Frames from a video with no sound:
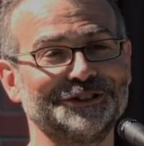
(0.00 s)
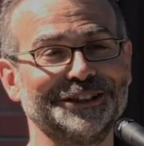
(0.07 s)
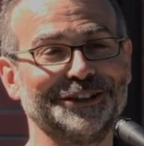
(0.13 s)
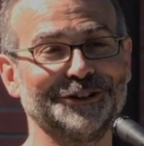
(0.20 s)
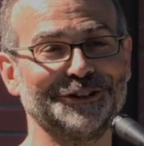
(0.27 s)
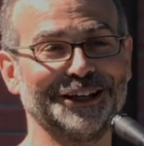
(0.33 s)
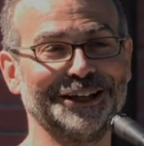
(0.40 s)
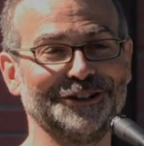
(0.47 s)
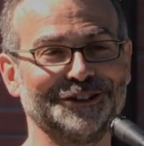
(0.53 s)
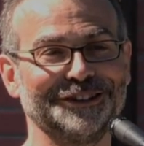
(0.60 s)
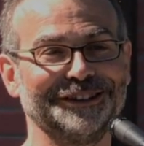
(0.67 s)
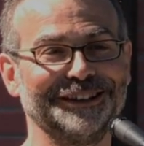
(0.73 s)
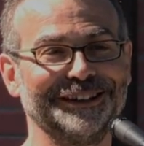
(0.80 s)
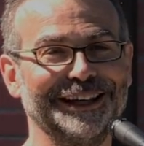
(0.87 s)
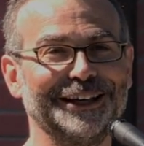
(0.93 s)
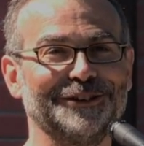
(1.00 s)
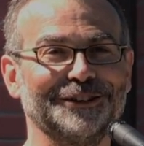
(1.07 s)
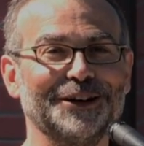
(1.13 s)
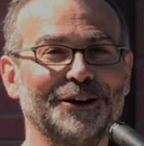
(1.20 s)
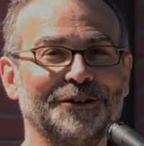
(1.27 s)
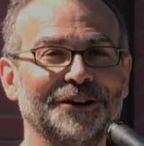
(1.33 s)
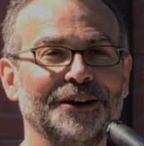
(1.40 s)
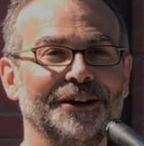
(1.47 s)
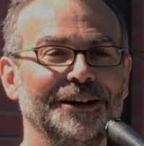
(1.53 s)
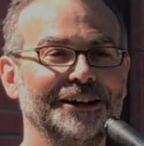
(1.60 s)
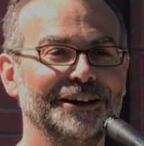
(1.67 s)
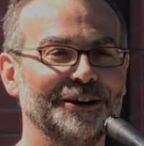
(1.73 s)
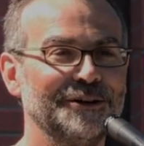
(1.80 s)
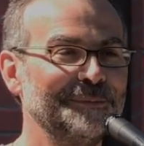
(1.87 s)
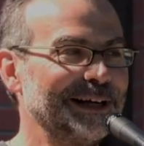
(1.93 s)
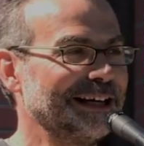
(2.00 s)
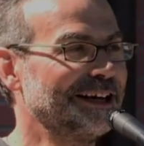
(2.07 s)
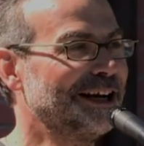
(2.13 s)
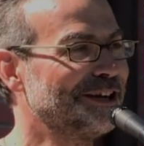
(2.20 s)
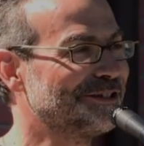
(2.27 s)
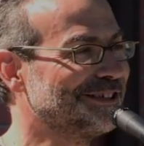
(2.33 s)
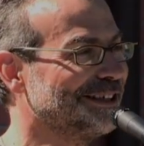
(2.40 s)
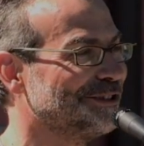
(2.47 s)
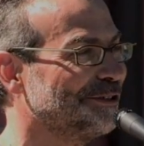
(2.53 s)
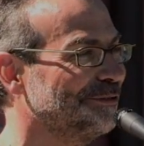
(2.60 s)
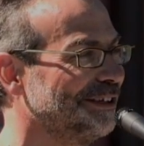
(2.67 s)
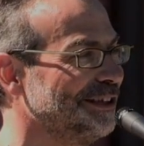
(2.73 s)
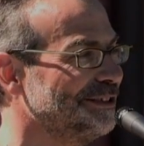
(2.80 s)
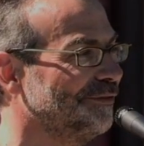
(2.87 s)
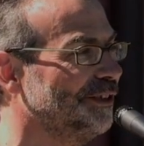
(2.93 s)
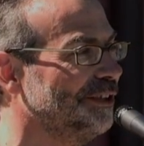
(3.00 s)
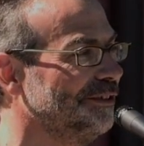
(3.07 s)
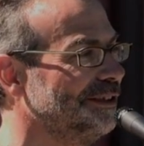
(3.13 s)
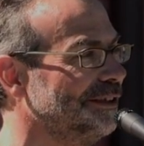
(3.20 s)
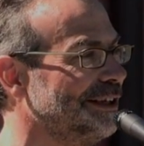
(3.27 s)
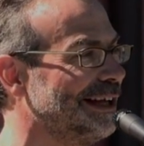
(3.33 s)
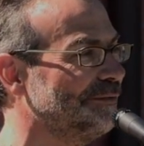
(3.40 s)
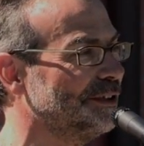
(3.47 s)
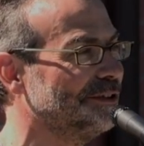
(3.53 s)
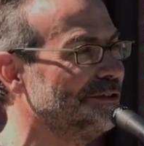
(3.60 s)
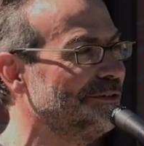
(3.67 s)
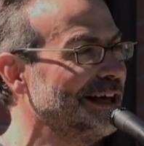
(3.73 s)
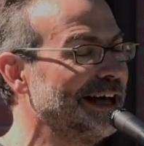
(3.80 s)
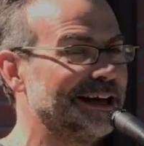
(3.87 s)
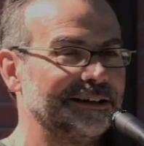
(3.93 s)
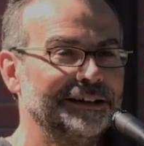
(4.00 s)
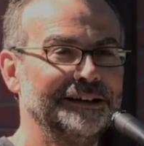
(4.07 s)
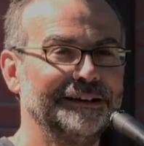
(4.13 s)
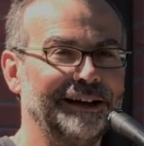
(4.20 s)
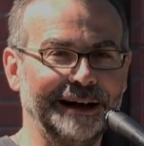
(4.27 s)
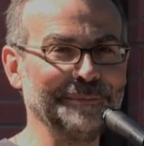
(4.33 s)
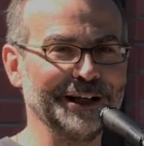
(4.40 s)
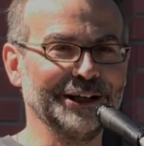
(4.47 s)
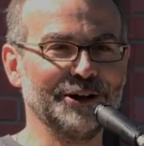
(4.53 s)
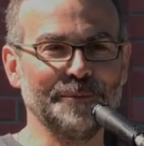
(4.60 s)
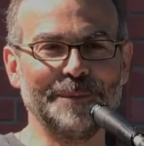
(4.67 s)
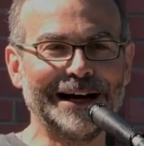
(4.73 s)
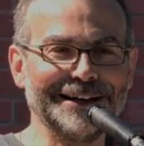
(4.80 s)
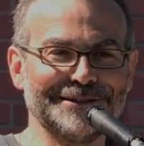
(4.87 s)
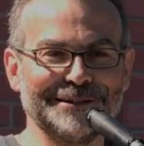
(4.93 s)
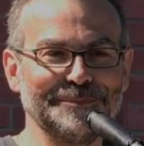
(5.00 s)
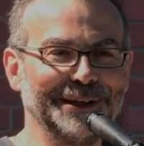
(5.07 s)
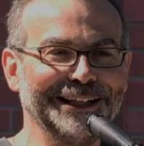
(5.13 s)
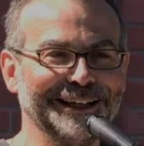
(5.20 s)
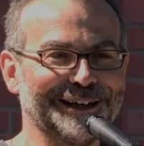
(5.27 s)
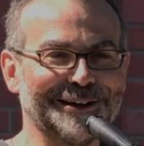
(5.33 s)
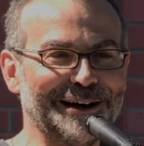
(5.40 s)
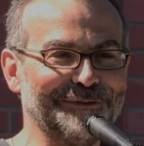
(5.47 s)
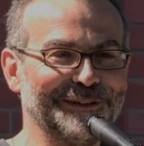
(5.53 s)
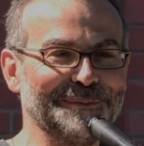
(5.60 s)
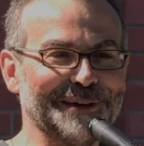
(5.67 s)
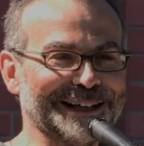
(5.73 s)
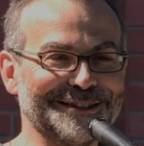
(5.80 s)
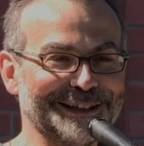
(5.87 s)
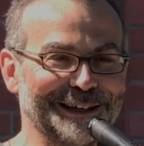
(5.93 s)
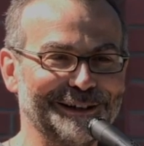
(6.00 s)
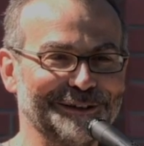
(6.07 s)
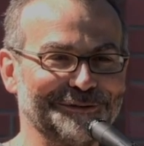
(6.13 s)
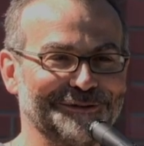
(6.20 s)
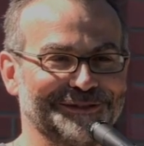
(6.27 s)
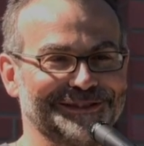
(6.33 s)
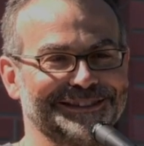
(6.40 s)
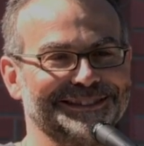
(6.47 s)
sensation, and they go, oh my gosh, that's so nice of you. You didn't have to do that. I'm going to go buy somebody a coffee myself.